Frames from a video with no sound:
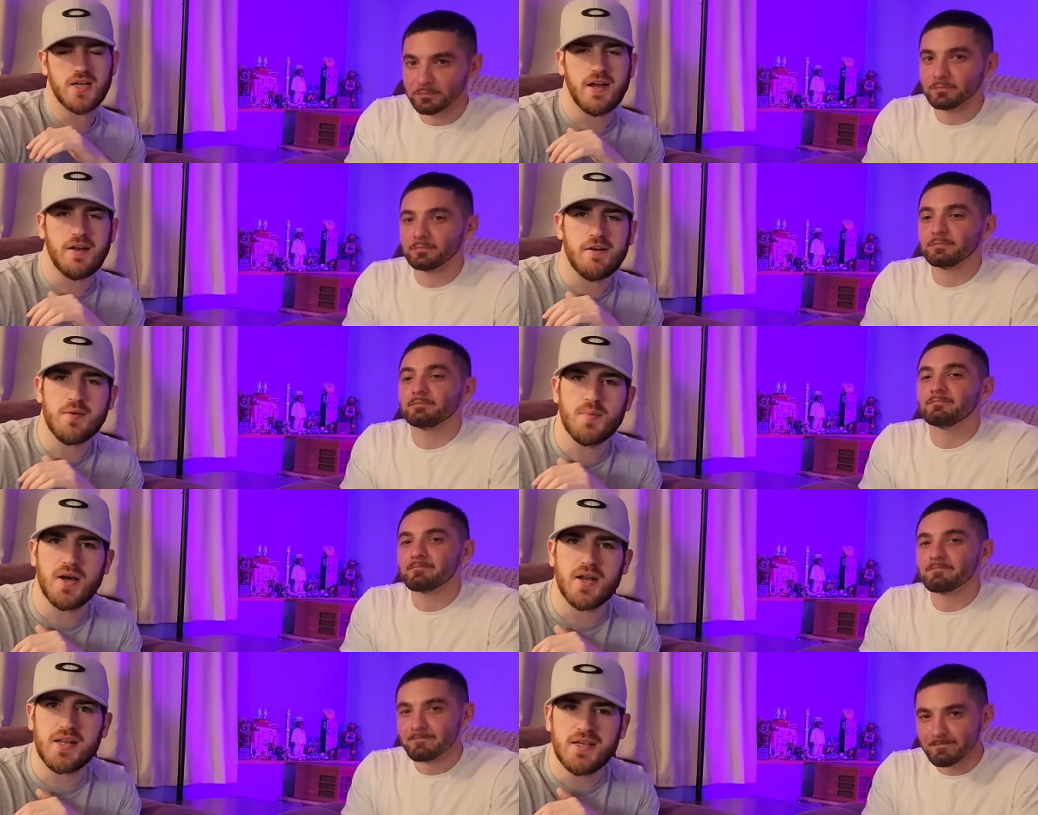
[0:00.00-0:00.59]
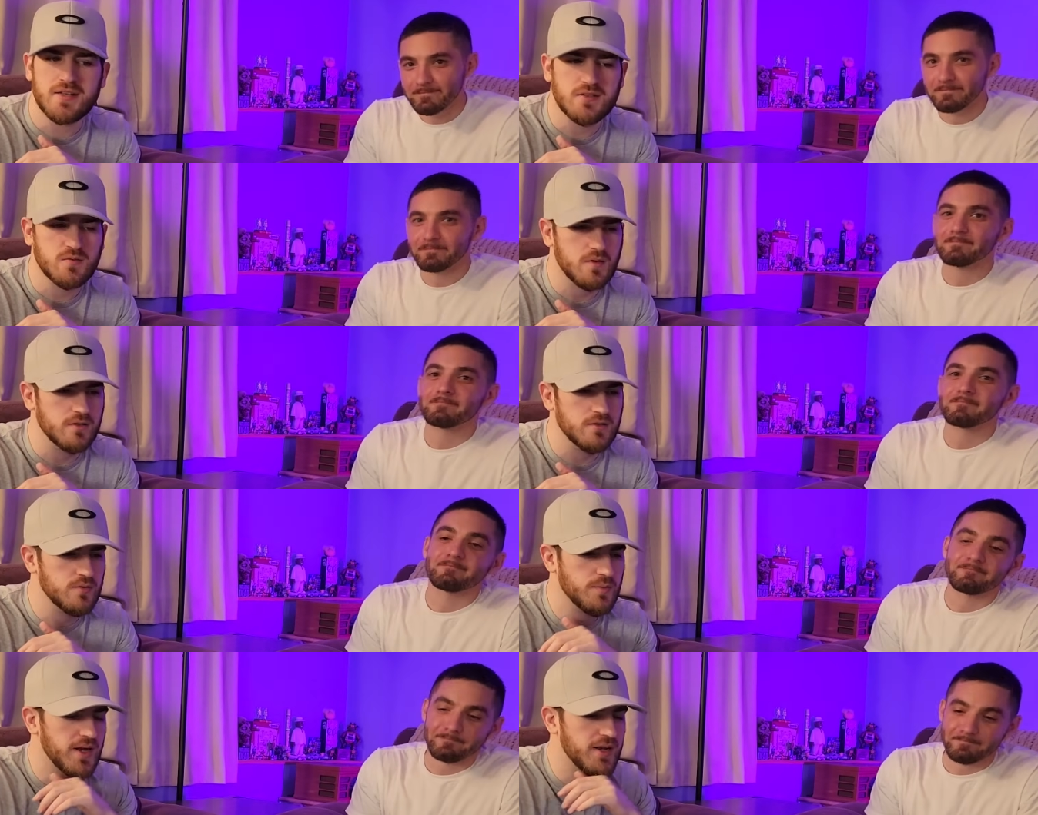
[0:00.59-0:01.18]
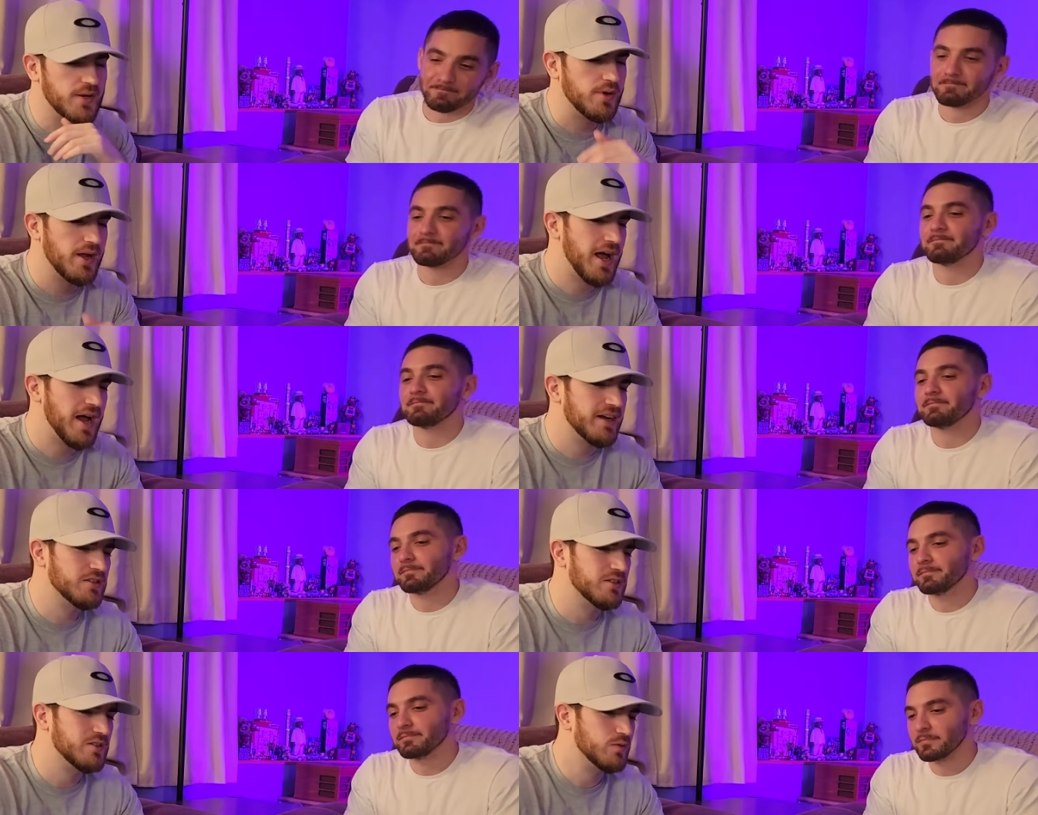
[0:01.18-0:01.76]
Speaker 1: everybody? It's one too many
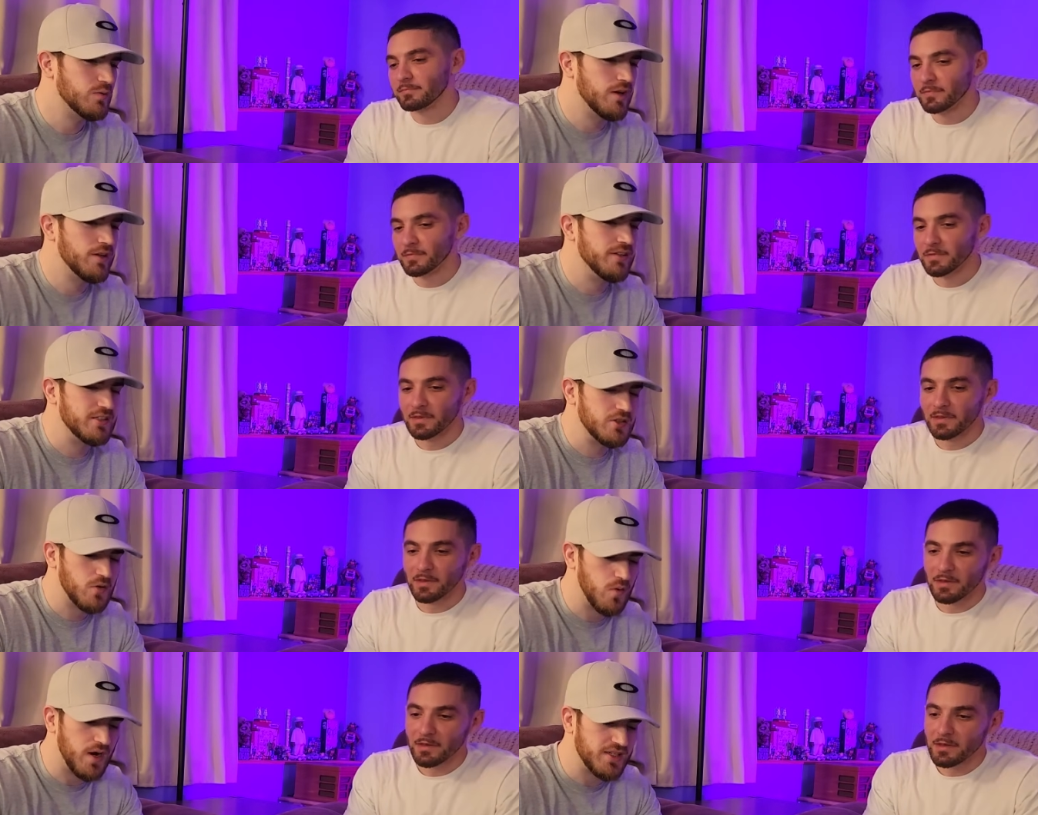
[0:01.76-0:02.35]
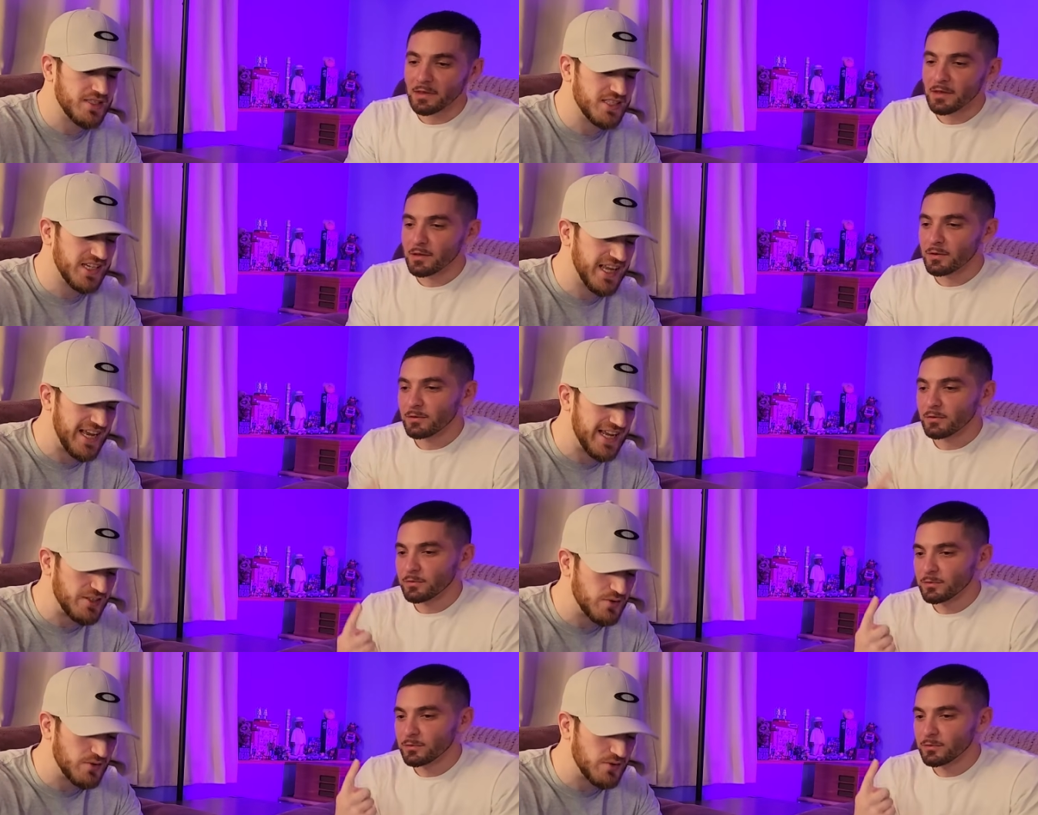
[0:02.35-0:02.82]
reactions. We're on this quest to get